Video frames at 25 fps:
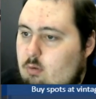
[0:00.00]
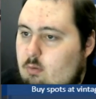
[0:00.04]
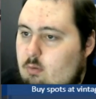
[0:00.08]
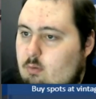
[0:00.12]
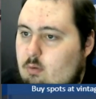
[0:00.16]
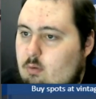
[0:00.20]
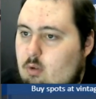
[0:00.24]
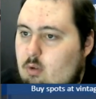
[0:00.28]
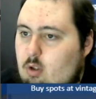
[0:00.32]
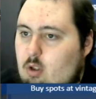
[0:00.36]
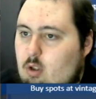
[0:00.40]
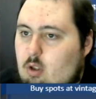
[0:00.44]

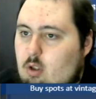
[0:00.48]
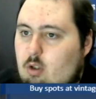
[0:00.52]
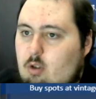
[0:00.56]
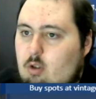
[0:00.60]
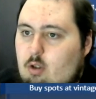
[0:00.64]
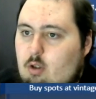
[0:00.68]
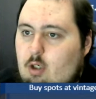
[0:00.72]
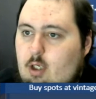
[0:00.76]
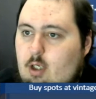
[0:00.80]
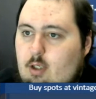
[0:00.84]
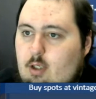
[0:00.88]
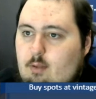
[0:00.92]
All
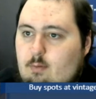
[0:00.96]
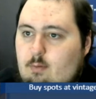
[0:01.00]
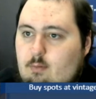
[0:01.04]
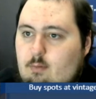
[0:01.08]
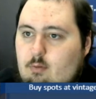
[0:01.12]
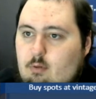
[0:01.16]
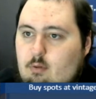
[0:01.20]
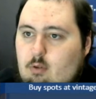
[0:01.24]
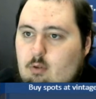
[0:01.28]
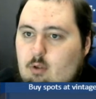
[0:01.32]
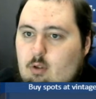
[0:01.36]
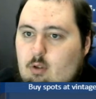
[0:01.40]
right.
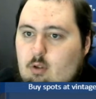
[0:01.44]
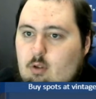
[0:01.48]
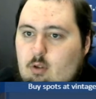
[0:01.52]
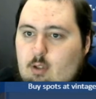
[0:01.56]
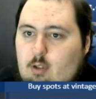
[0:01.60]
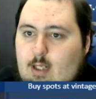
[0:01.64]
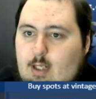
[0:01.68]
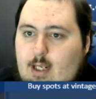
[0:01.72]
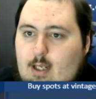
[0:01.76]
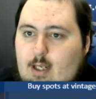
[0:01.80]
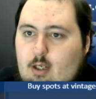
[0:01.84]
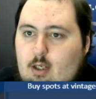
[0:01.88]

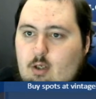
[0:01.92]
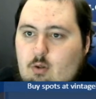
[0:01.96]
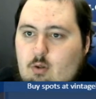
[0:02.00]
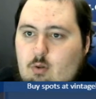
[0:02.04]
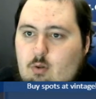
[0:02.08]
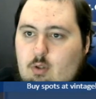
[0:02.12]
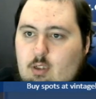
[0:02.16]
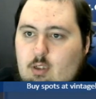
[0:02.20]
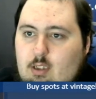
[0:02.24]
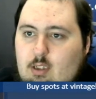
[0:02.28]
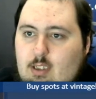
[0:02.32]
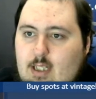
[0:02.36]
Now
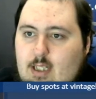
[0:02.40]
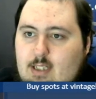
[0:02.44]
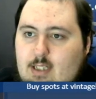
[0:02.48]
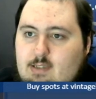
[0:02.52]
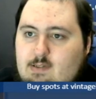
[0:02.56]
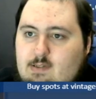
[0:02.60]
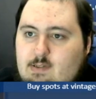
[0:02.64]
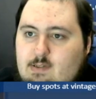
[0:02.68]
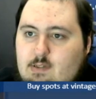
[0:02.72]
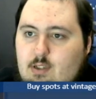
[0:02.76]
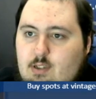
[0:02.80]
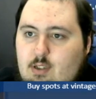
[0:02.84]
let's
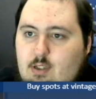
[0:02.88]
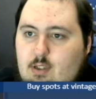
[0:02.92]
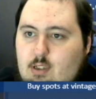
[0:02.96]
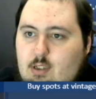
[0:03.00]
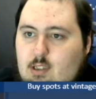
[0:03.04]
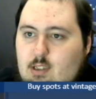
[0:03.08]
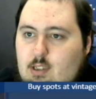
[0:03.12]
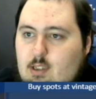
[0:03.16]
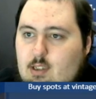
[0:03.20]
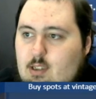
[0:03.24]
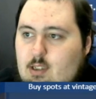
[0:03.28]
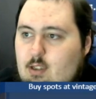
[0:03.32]

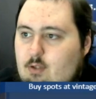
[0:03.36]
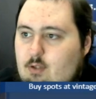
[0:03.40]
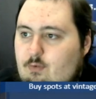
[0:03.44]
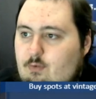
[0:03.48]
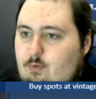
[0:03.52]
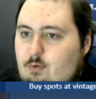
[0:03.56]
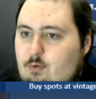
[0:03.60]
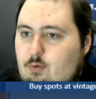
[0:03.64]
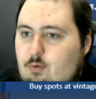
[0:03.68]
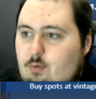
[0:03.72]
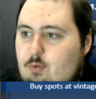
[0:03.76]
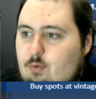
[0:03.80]

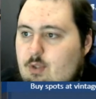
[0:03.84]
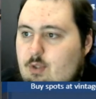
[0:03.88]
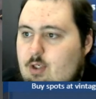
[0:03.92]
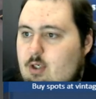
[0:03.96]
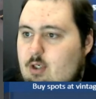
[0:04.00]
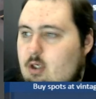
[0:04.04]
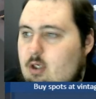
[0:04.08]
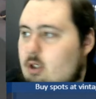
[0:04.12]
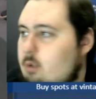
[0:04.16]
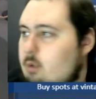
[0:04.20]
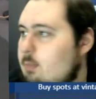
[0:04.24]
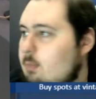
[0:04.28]
do the
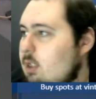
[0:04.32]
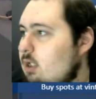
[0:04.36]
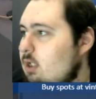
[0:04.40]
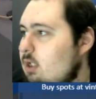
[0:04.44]
derby.